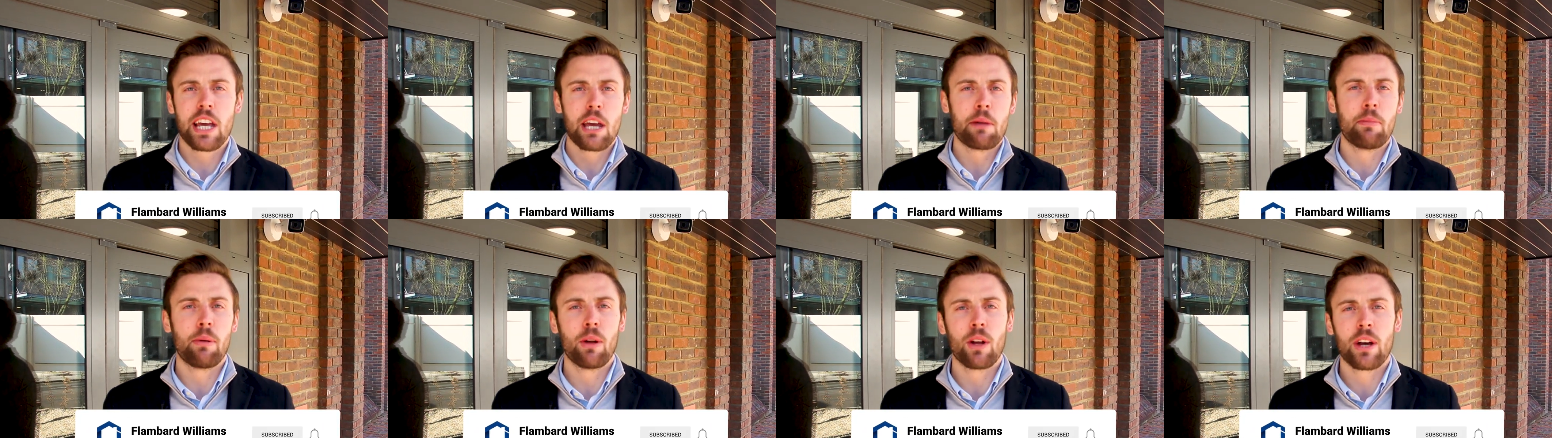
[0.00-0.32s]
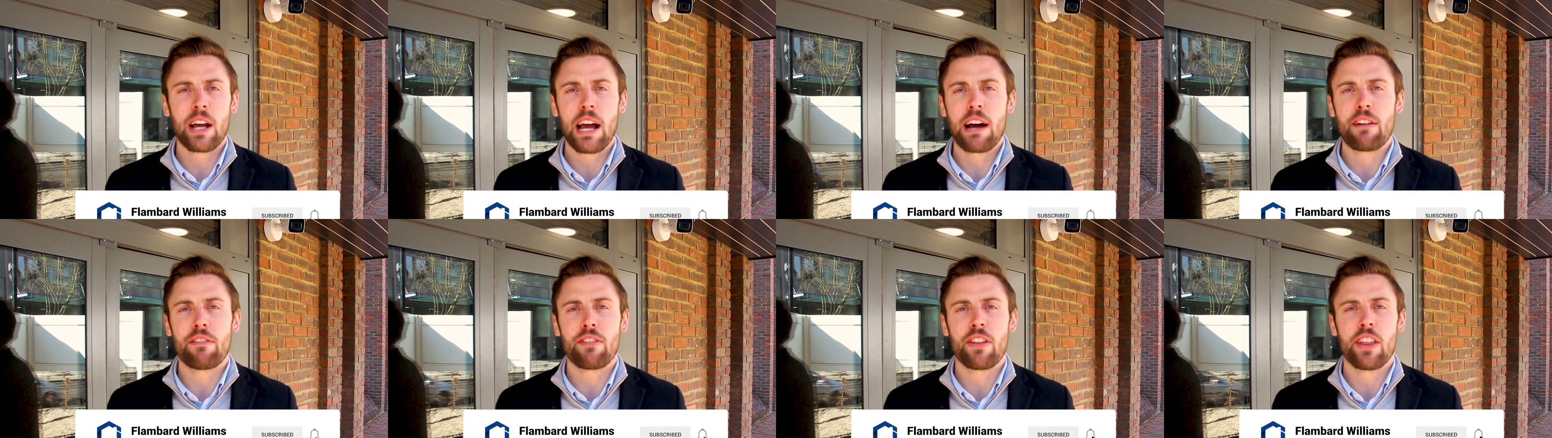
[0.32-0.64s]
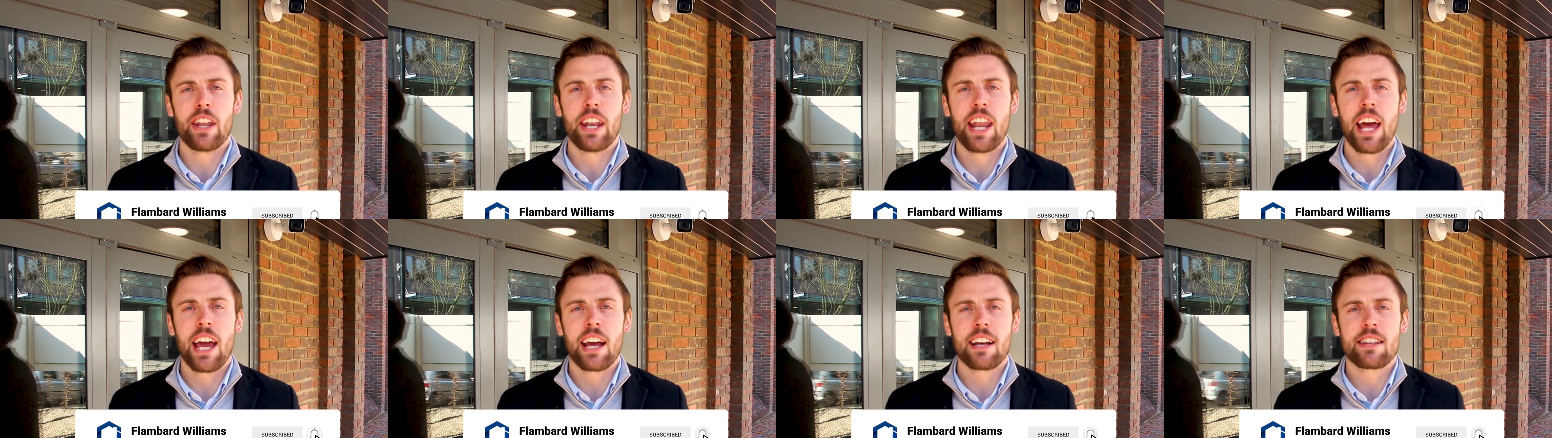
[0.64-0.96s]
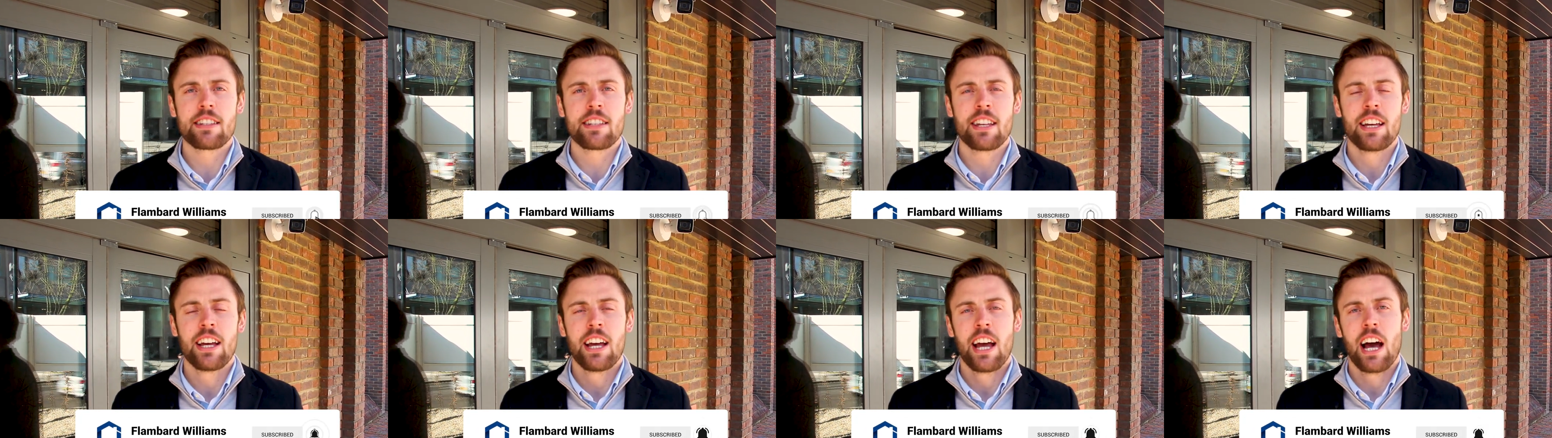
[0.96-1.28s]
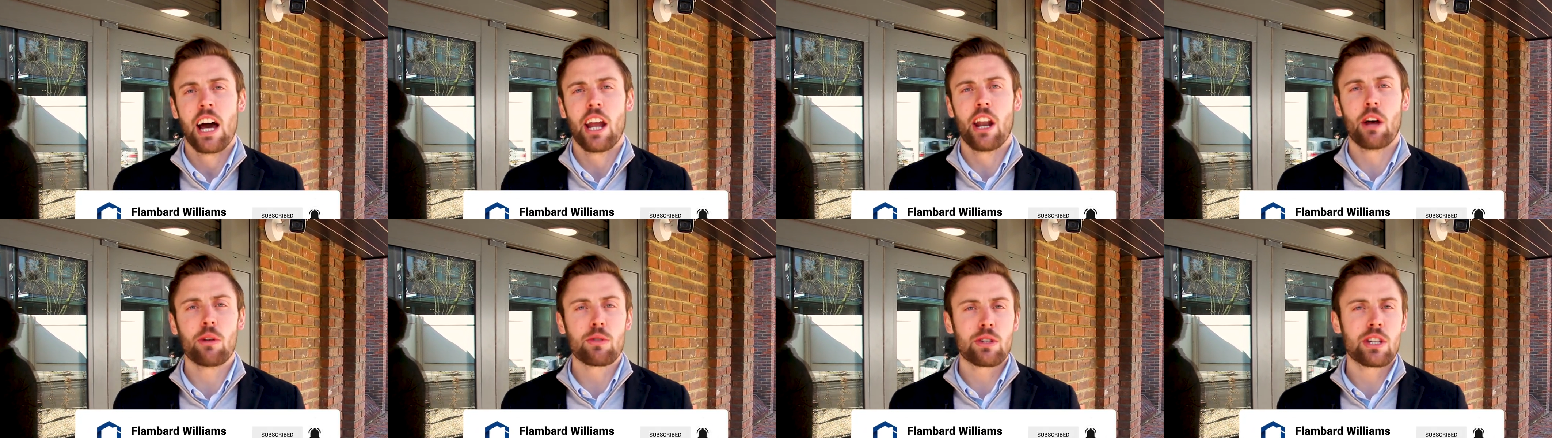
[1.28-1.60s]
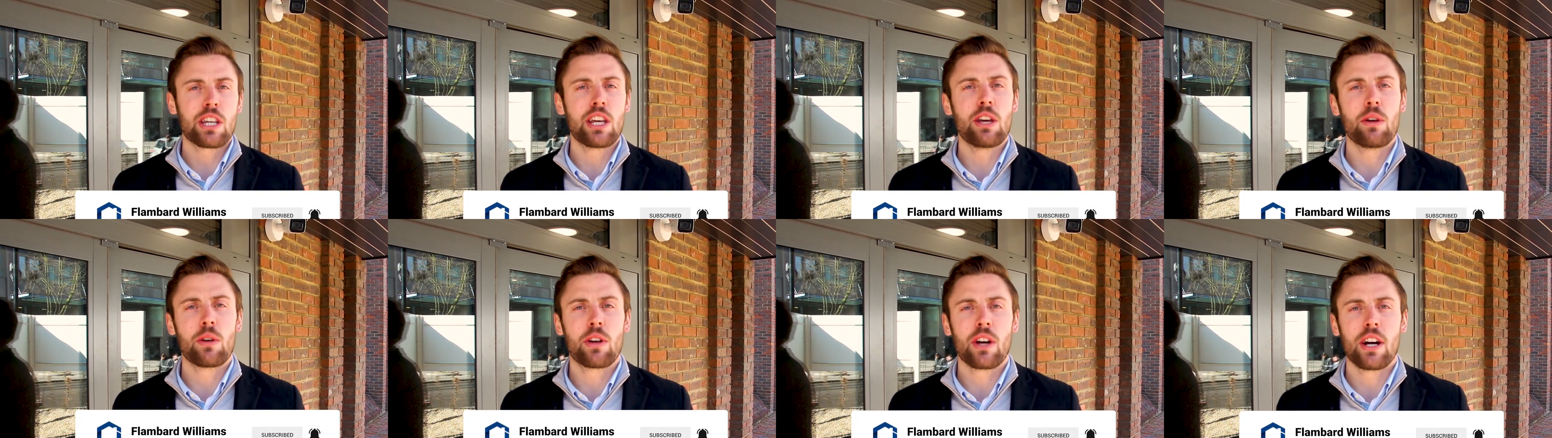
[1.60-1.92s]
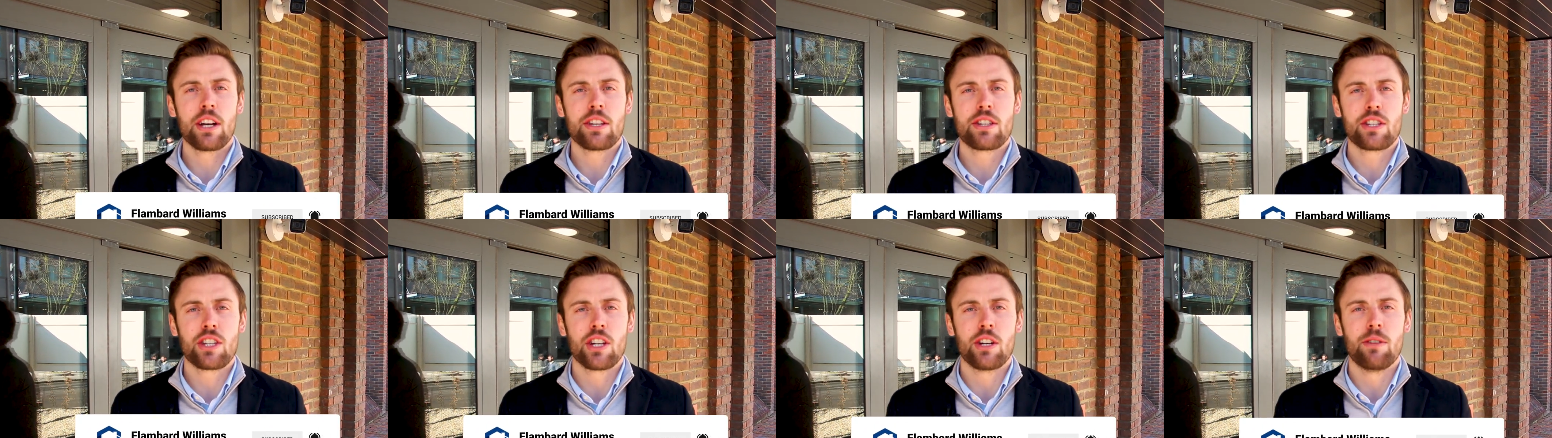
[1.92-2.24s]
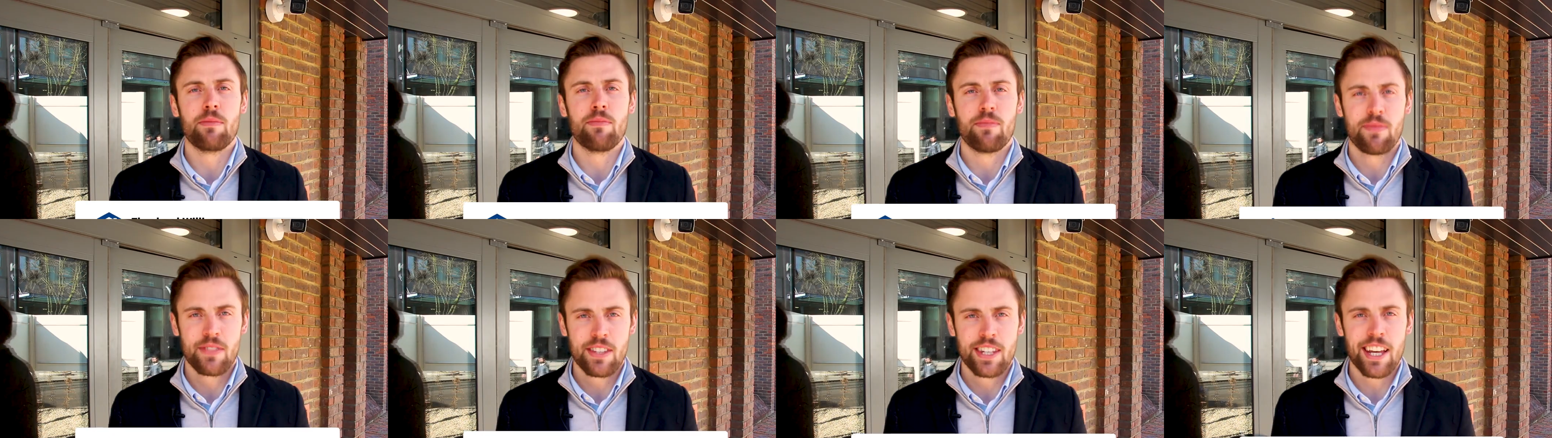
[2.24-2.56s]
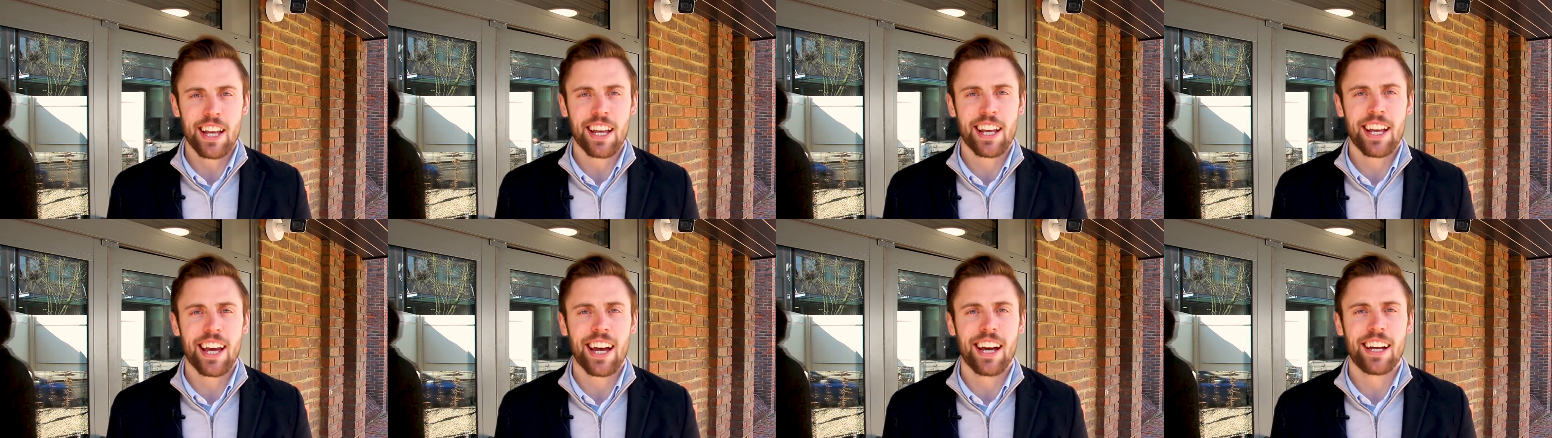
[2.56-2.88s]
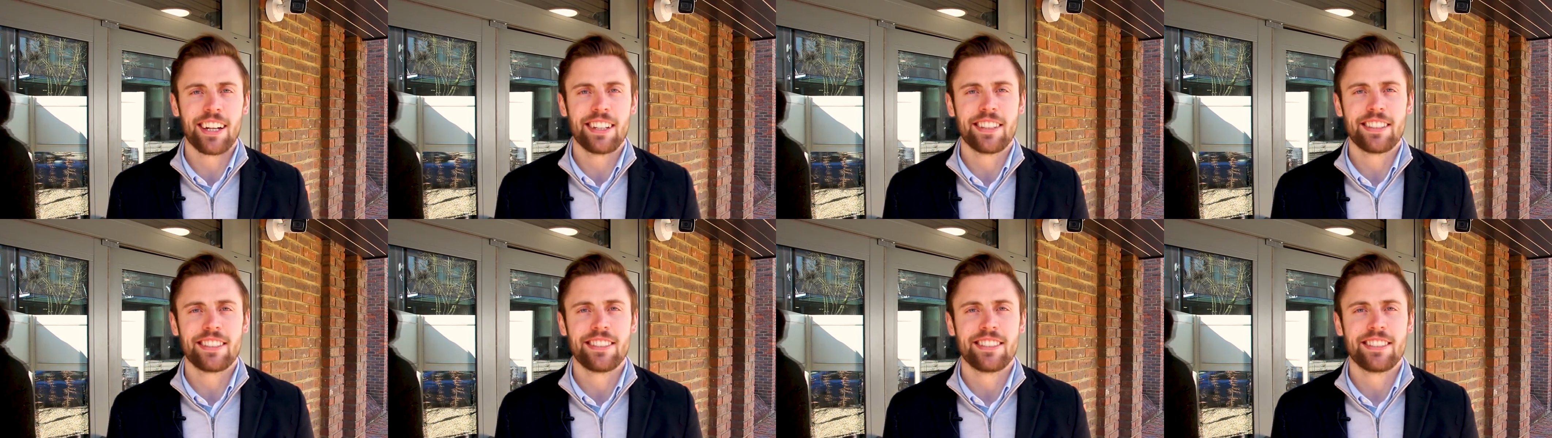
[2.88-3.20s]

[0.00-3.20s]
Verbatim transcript: keep a lookout for the next, and I'll see you guys soon. Take care